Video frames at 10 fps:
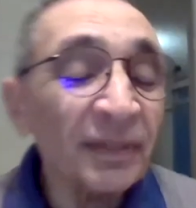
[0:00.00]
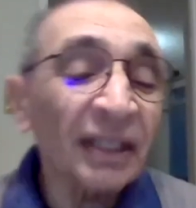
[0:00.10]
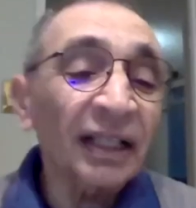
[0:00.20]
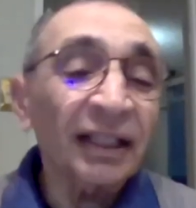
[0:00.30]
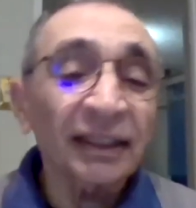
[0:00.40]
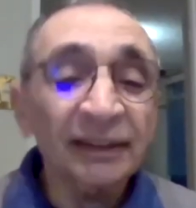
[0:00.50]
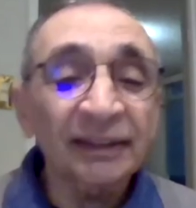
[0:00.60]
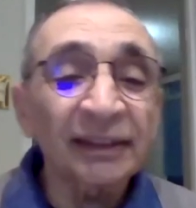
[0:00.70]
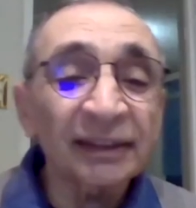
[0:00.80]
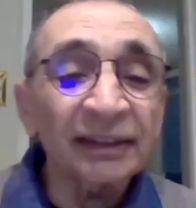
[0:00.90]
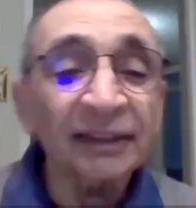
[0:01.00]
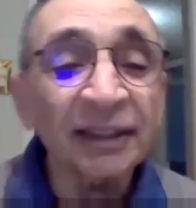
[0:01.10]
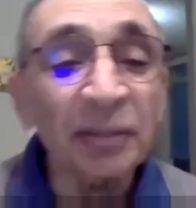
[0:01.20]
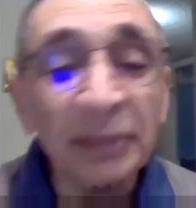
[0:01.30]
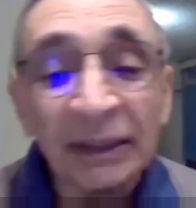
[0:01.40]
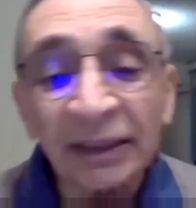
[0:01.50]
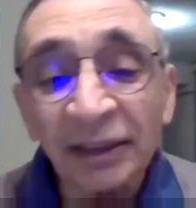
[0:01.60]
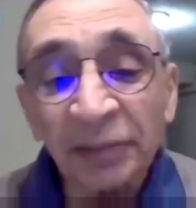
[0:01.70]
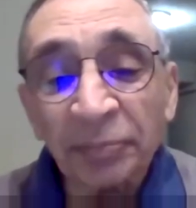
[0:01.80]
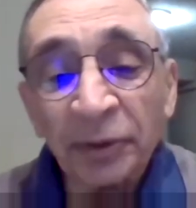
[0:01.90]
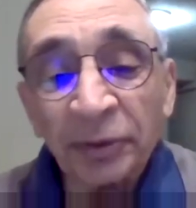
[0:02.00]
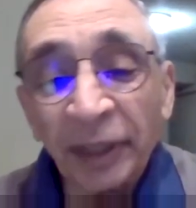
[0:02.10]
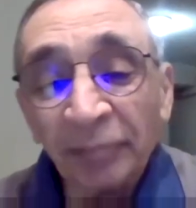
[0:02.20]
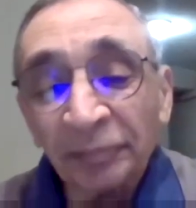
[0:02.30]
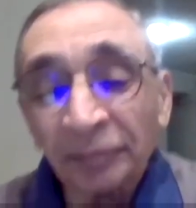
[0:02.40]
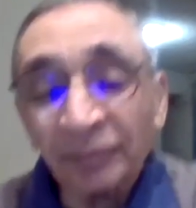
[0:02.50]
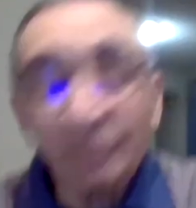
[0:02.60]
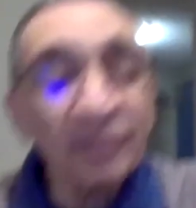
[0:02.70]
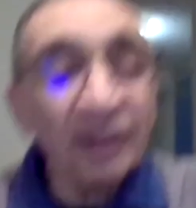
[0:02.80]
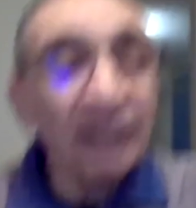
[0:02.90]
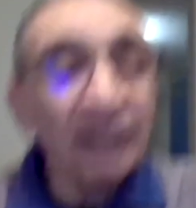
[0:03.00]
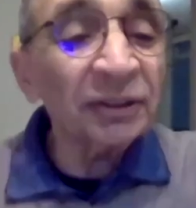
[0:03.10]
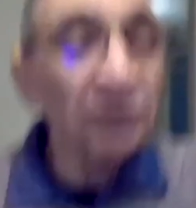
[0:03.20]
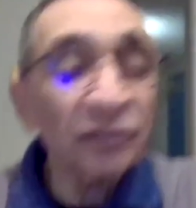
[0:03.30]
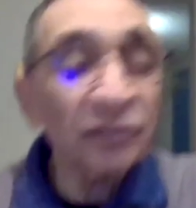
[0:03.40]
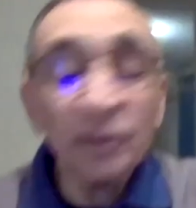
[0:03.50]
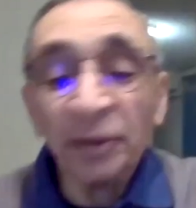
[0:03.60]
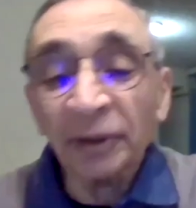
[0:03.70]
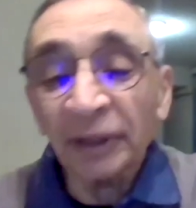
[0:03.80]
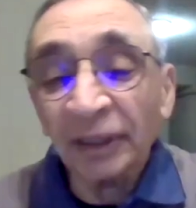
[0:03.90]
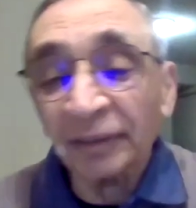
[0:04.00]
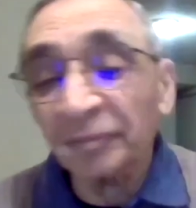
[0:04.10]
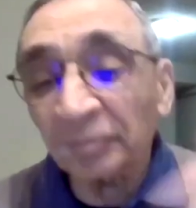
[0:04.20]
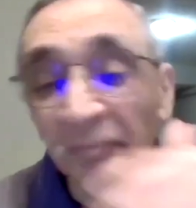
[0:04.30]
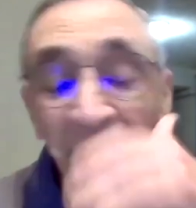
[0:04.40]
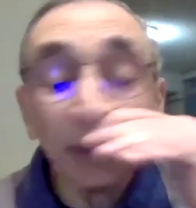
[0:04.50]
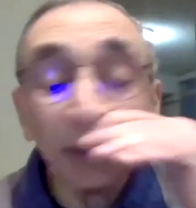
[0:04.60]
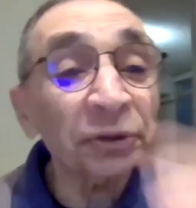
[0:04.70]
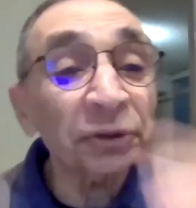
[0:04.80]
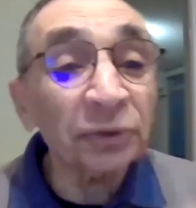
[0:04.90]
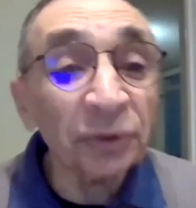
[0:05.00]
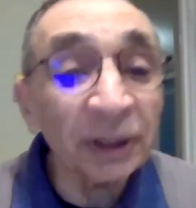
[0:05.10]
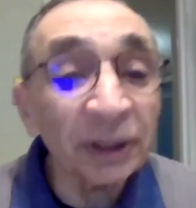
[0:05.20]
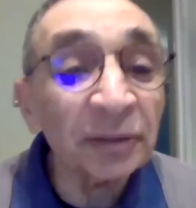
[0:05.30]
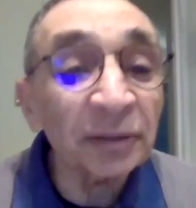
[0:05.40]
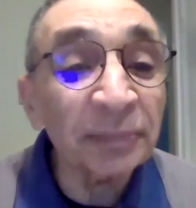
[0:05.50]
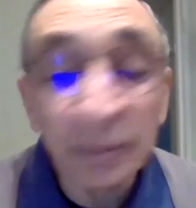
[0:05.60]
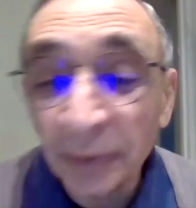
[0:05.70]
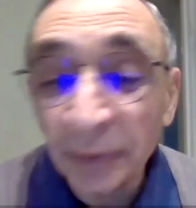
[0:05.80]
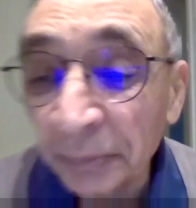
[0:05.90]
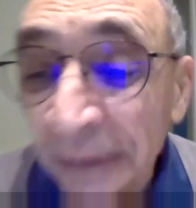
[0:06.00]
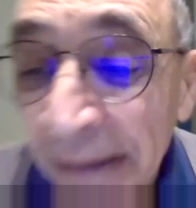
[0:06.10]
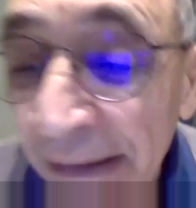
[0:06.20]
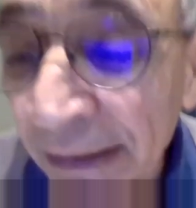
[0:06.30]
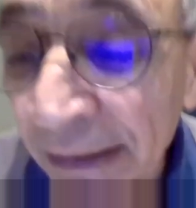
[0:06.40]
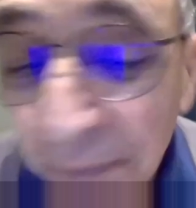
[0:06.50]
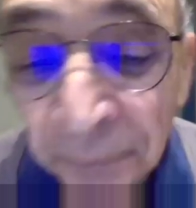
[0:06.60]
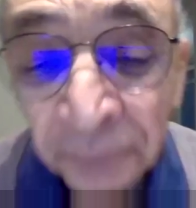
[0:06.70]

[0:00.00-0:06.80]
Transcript: As this is an Amartithi program, I sort of thought that I should talk a little bit about Amartithi.